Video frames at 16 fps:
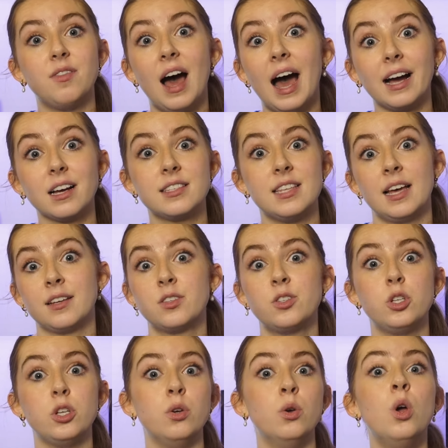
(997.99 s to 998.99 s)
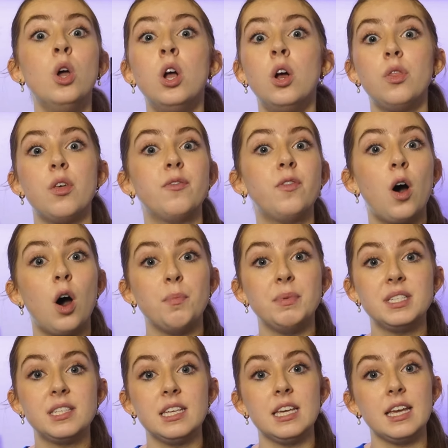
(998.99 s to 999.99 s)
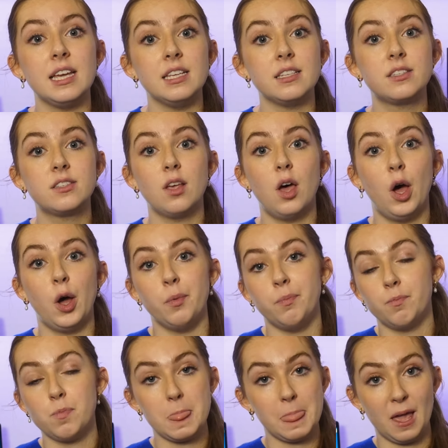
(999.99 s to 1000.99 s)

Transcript: access to the pharmacies and